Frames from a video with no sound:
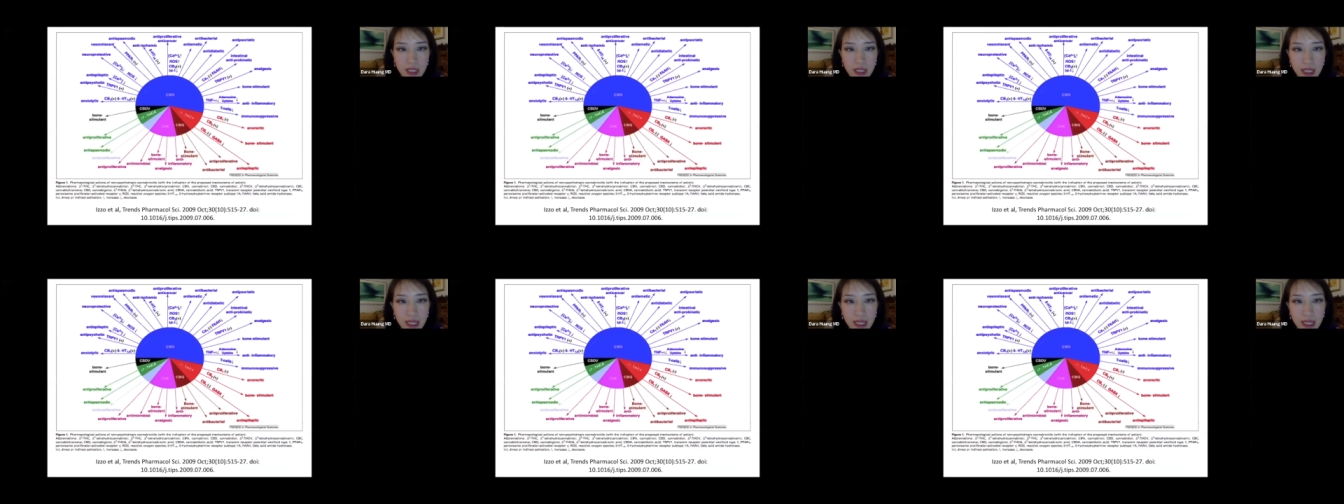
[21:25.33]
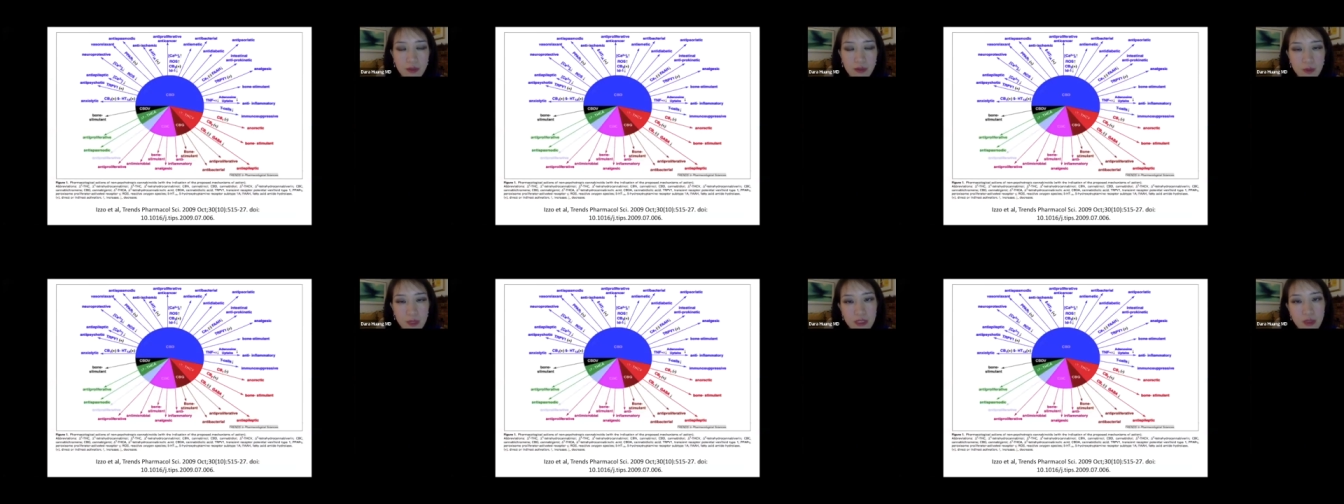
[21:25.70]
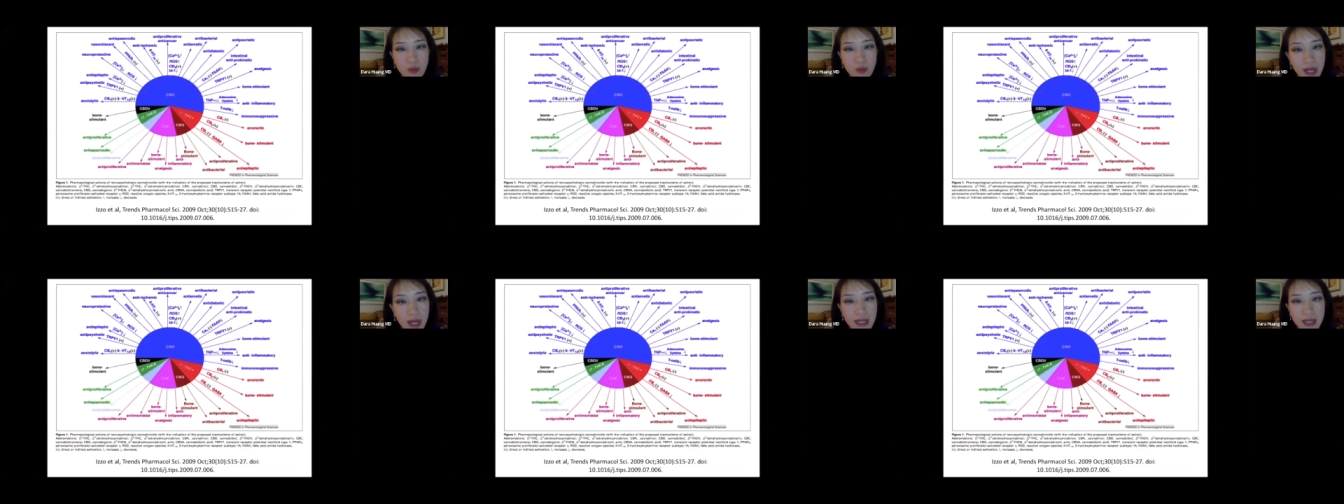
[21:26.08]
Again, the reason
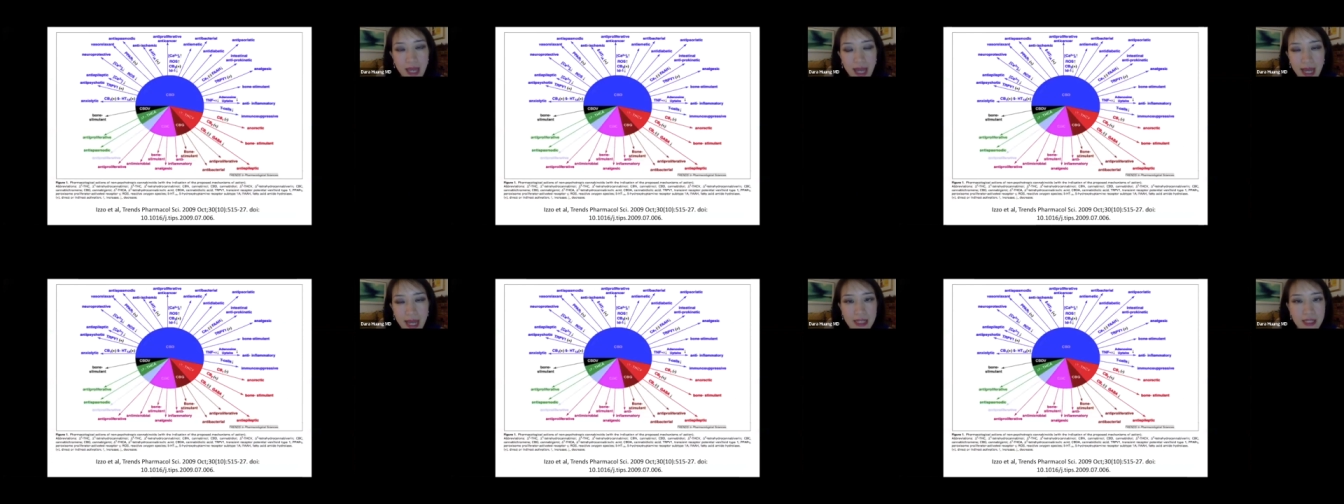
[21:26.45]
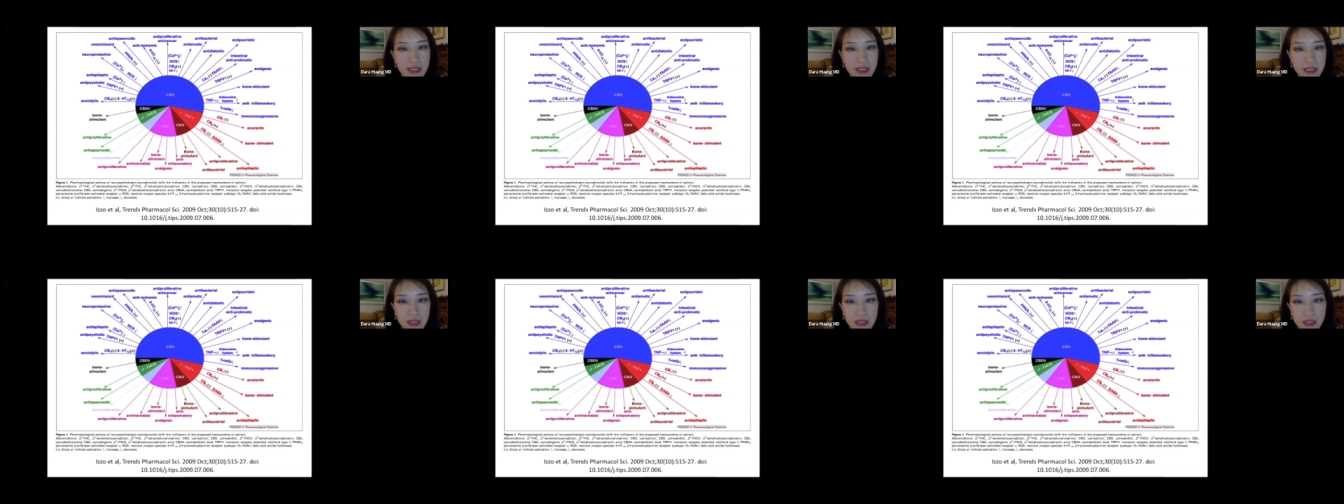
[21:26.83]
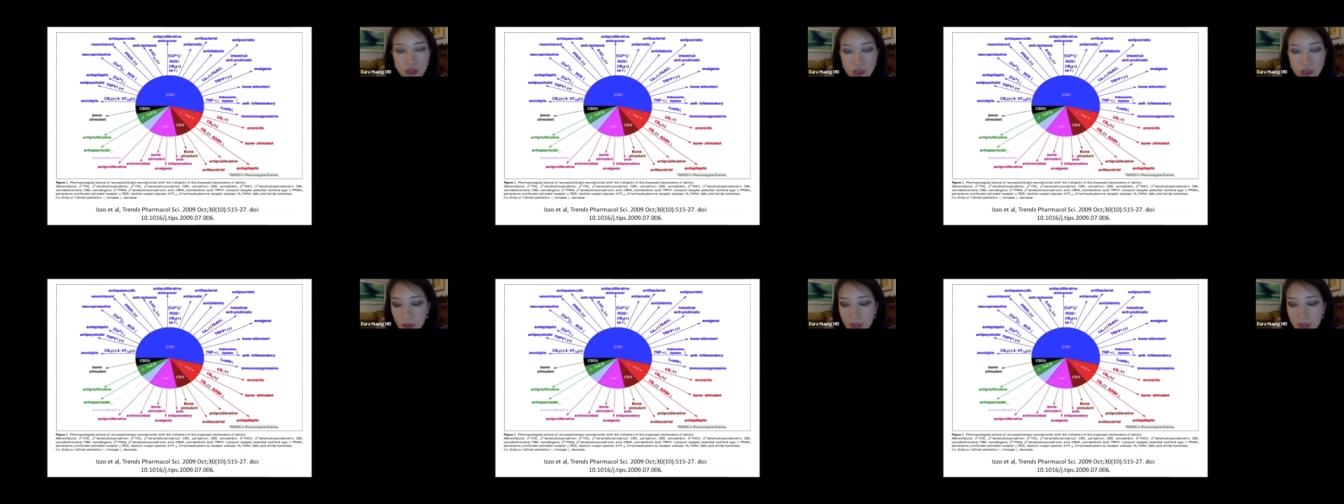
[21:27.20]
why it has
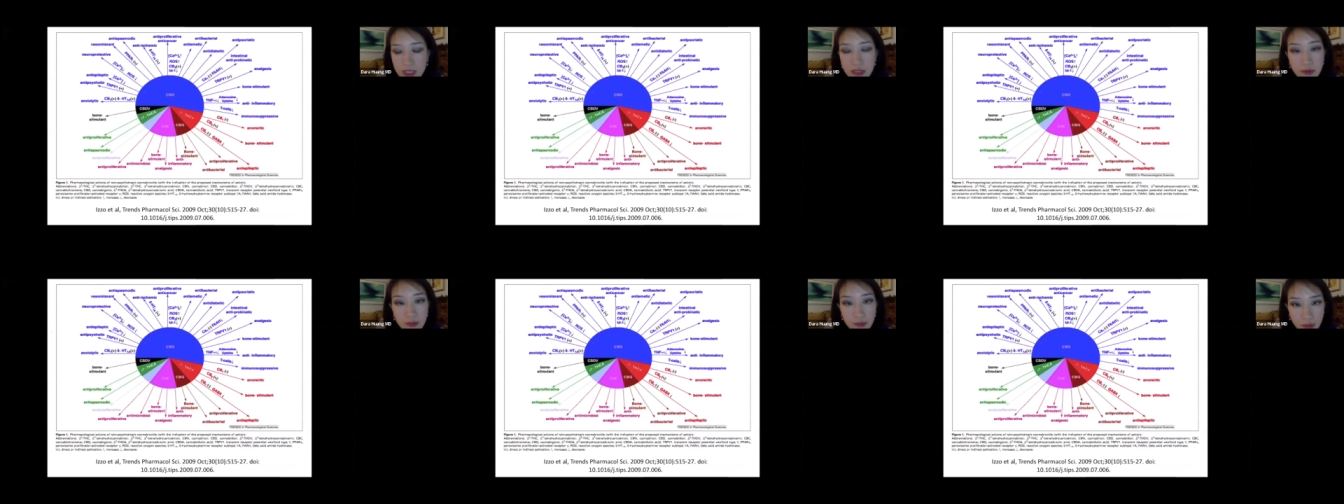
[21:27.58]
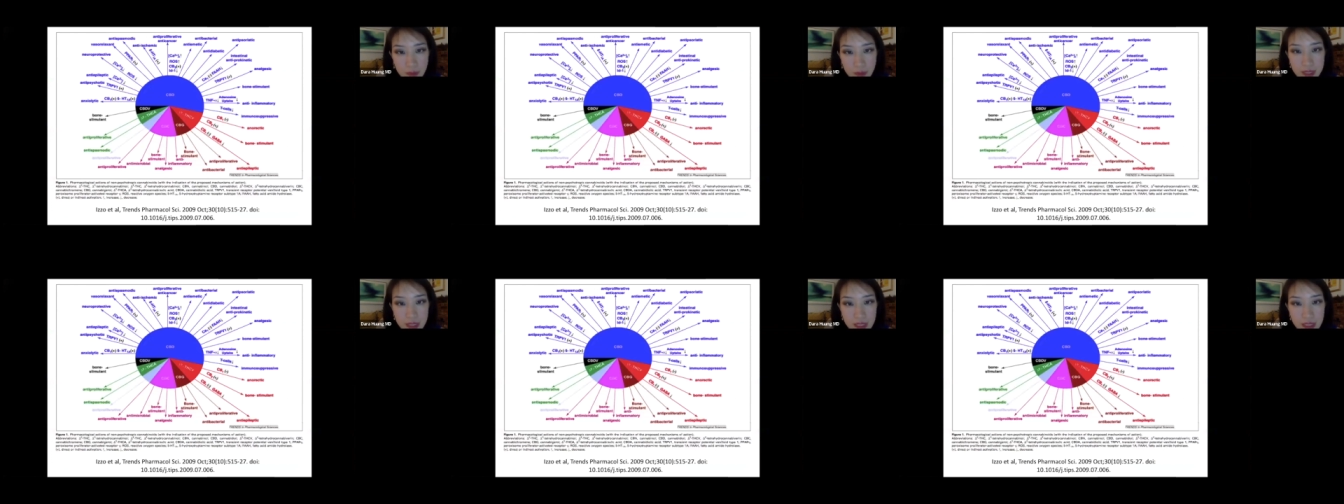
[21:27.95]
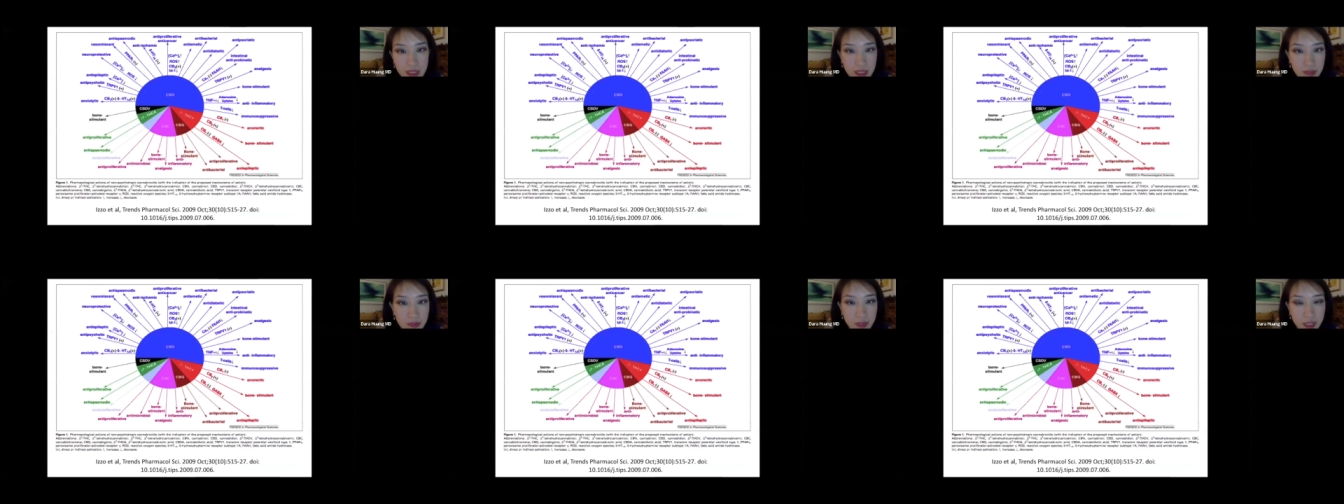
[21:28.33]
so many different
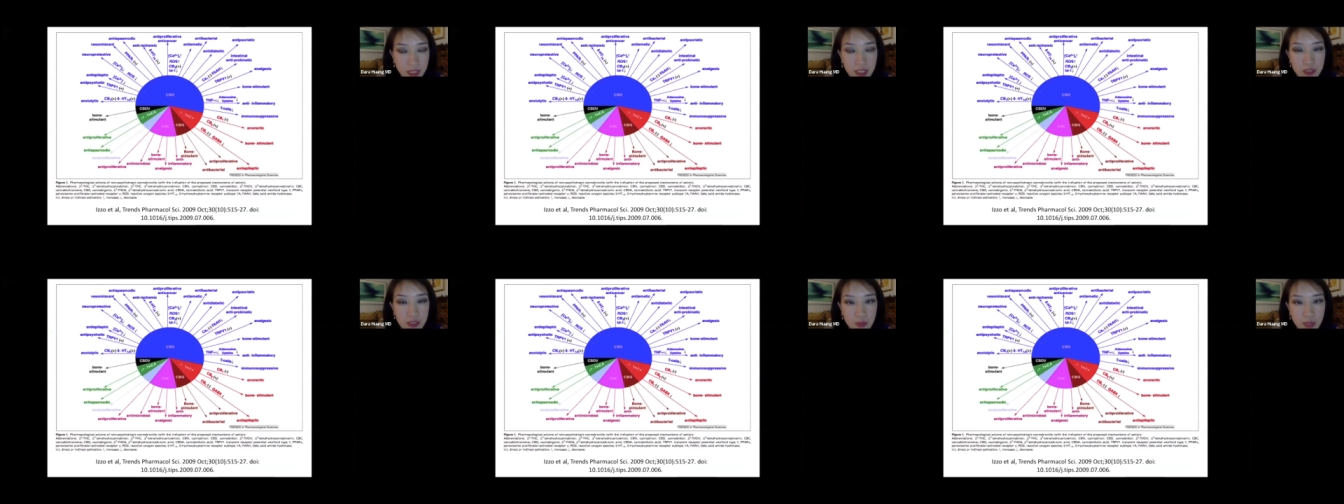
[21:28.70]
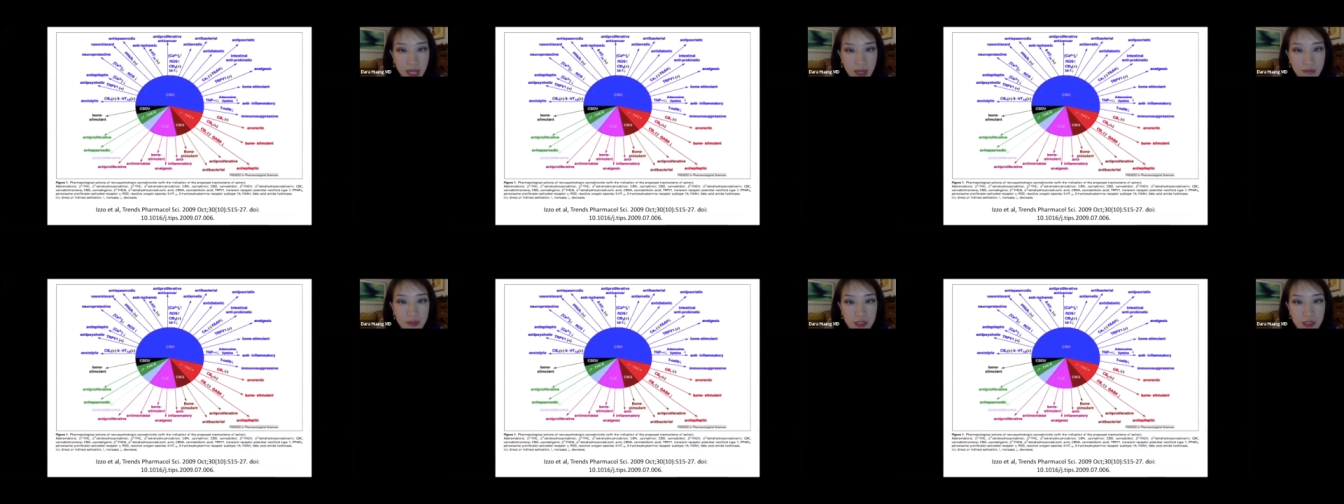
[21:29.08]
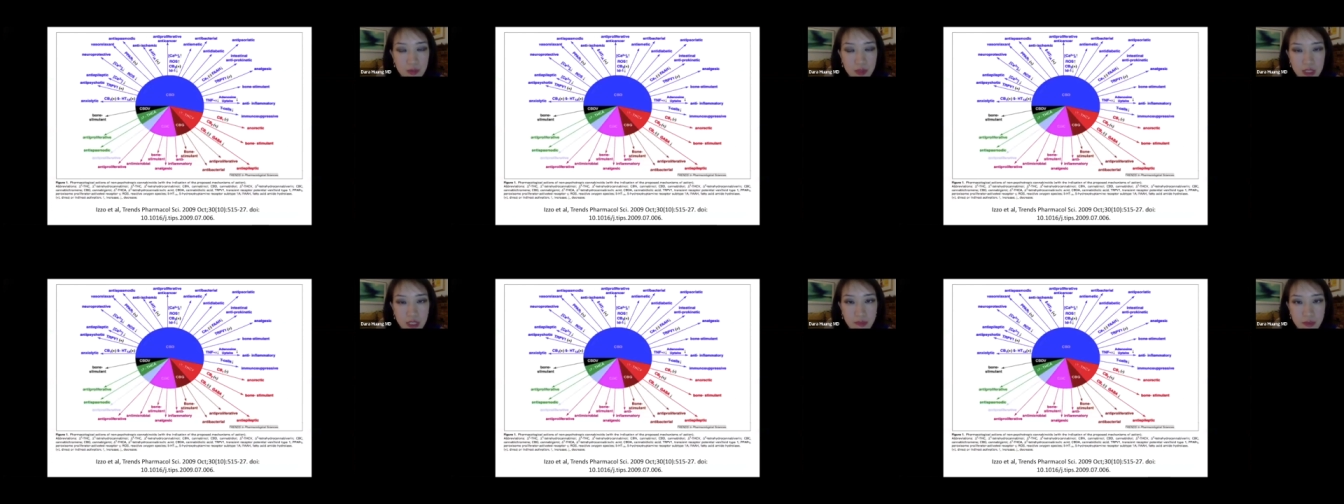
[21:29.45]
purposes is because we have these
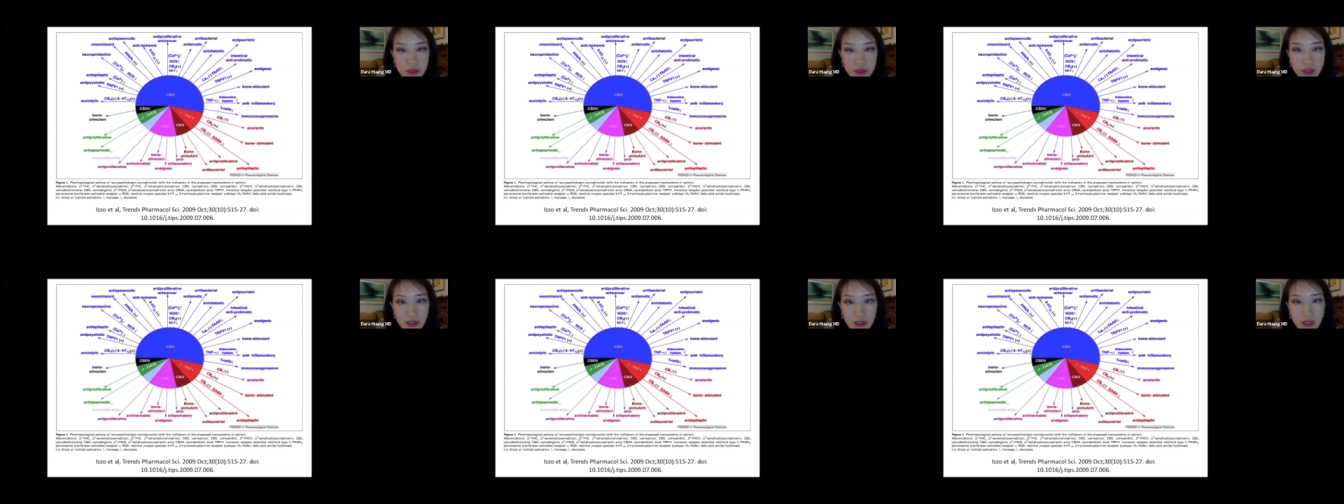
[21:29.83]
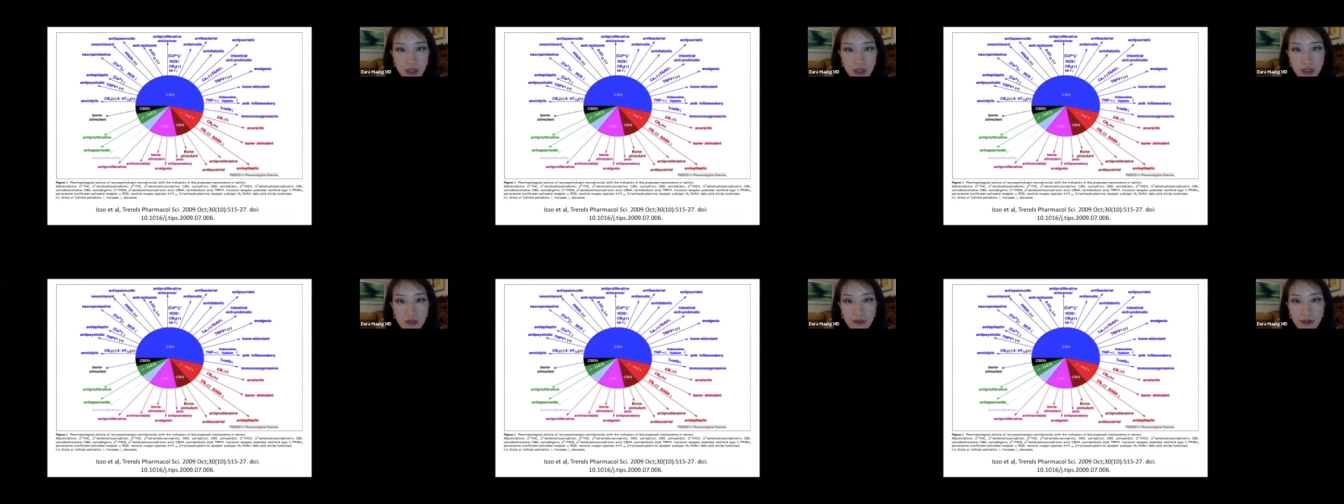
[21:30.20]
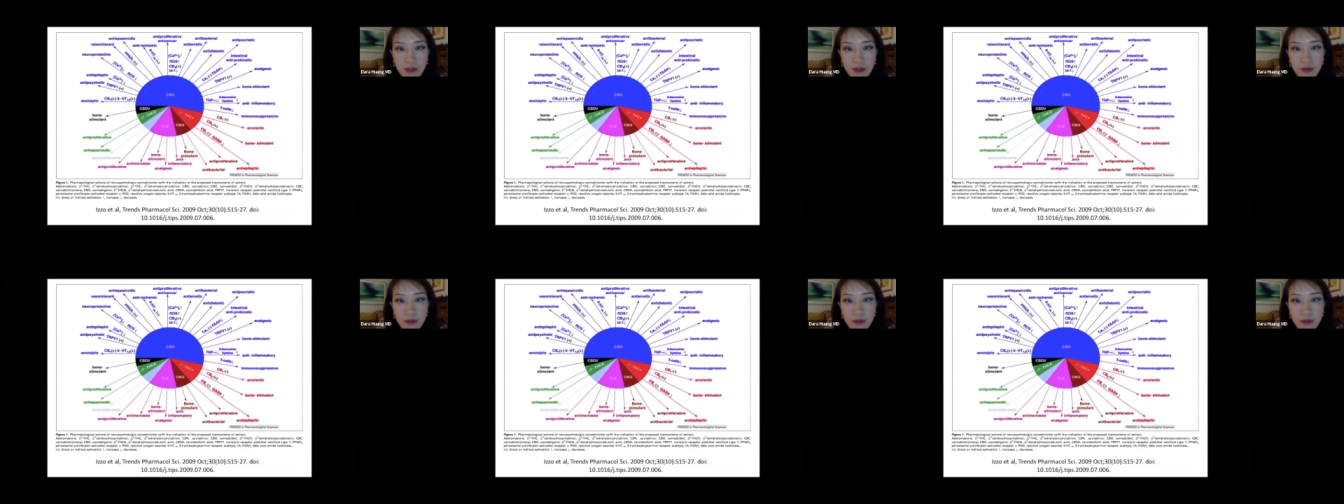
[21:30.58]
receptors on all of our